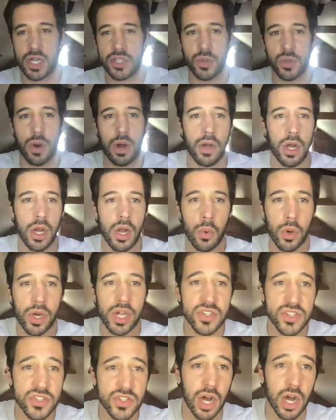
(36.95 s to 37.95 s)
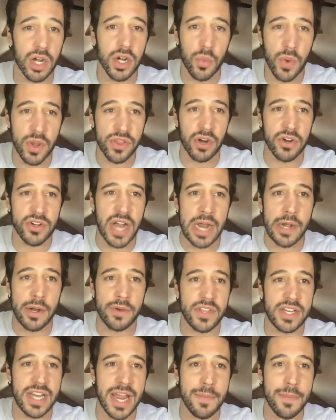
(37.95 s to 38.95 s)
So our, we're going to start with our dino of
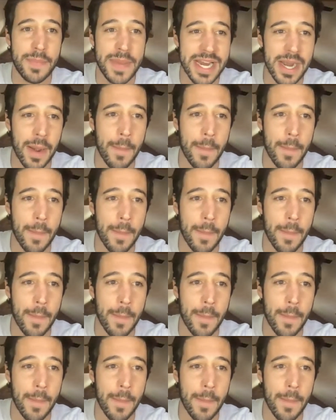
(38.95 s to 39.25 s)
the day being a